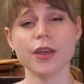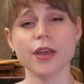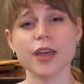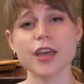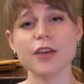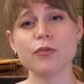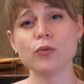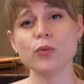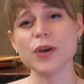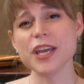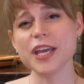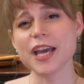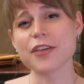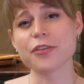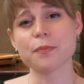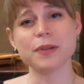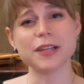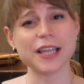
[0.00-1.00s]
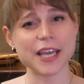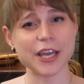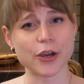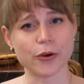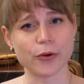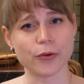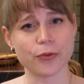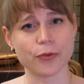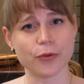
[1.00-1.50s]
If we as
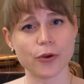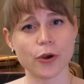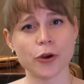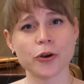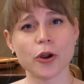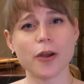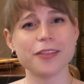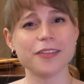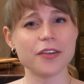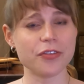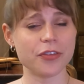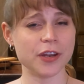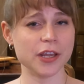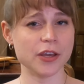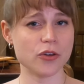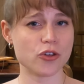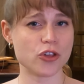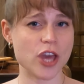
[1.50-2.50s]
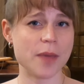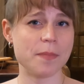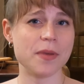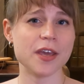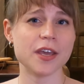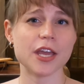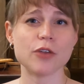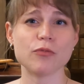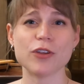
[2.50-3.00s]
players are not listening,
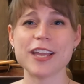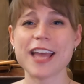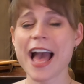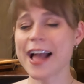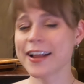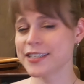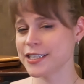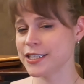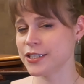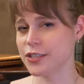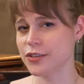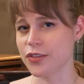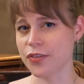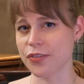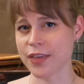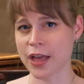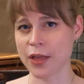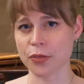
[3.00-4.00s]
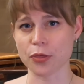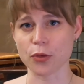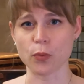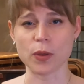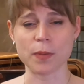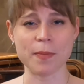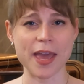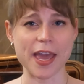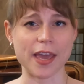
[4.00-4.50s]
shaping, and reacting to the sounds that we
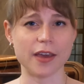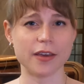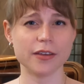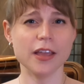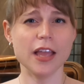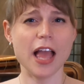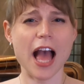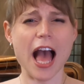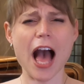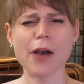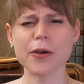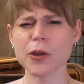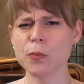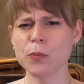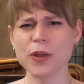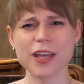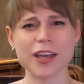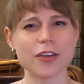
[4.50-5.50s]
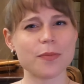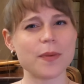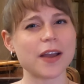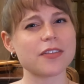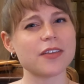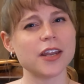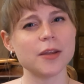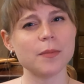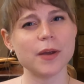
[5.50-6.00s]
make, how can we expect
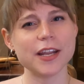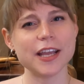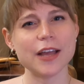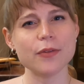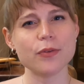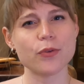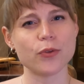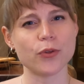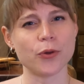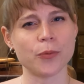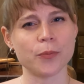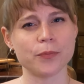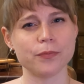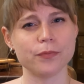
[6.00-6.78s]
anybody else to?